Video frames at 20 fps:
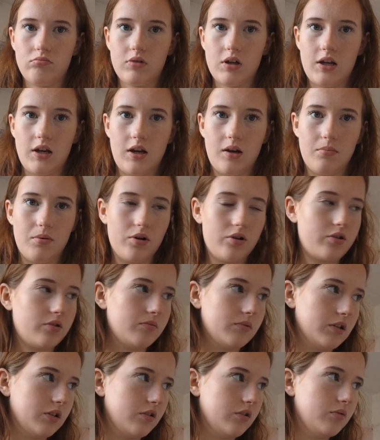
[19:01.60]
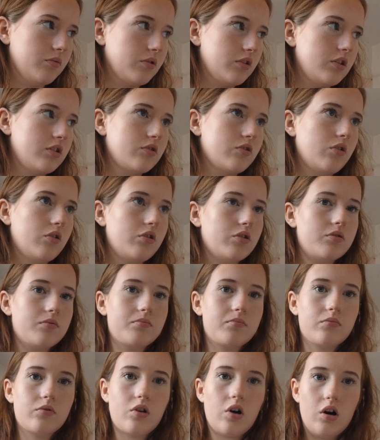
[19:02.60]
a nail board. I don't know what these are called.
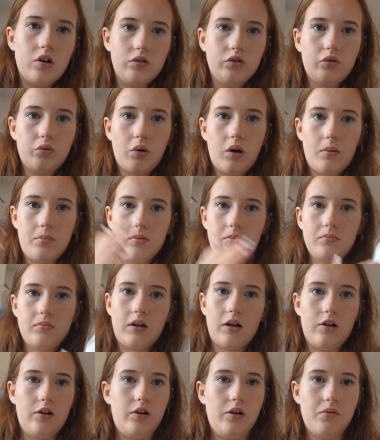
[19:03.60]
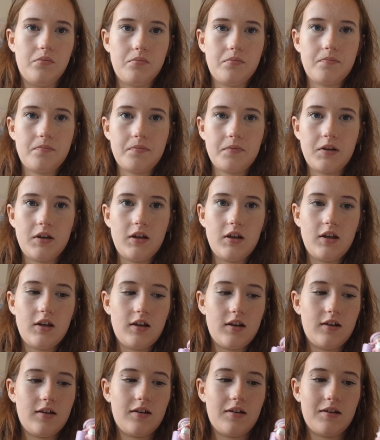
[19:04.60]
Cotton swab. I don't
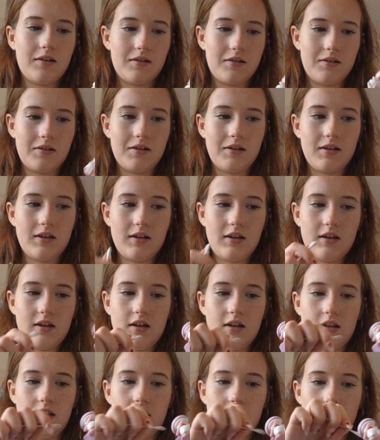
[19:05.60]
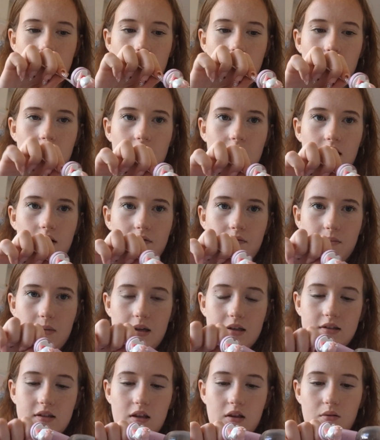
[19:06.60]
know. And then I have
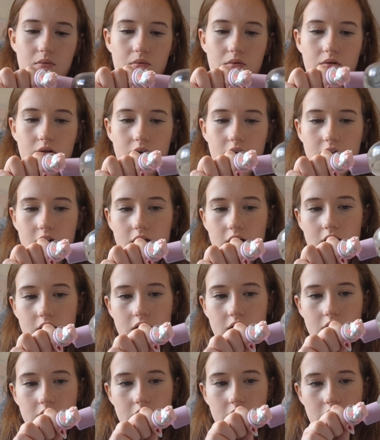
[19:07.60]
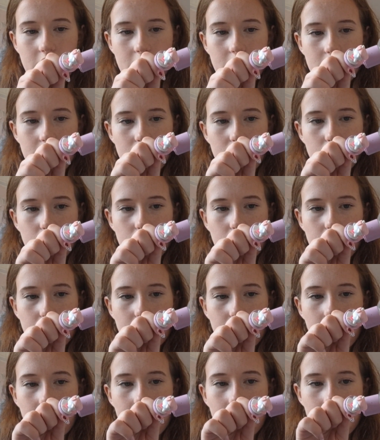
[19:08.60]
my micellar water. Just
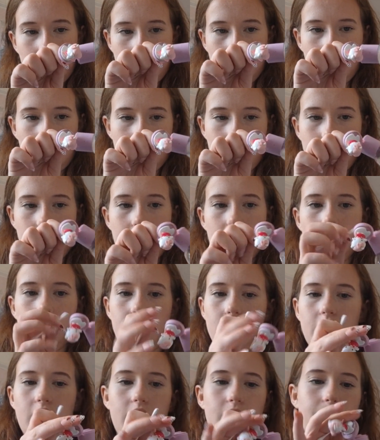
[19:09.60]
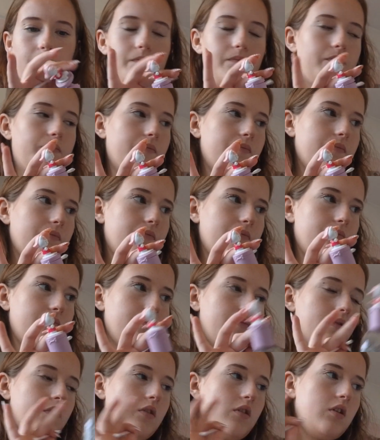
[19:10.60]
put a bit of that on there,
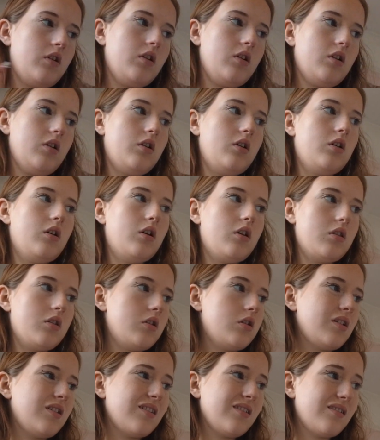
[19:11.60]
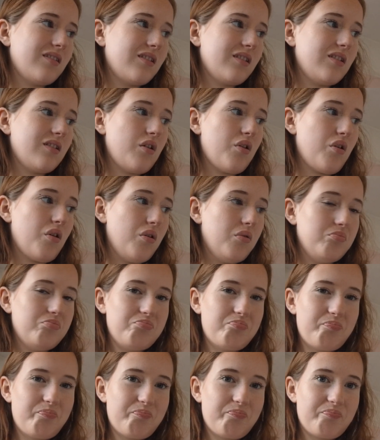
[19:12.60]
and then you can clean it up,
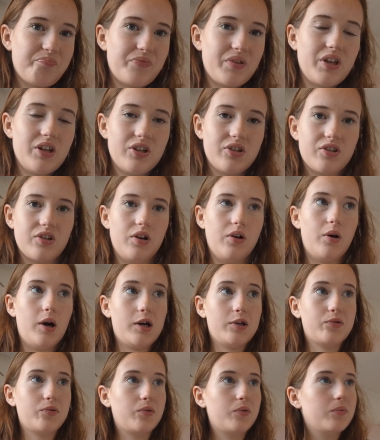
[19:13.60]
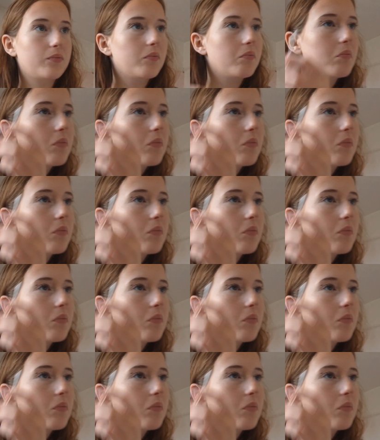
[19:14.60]
and it's no hassle.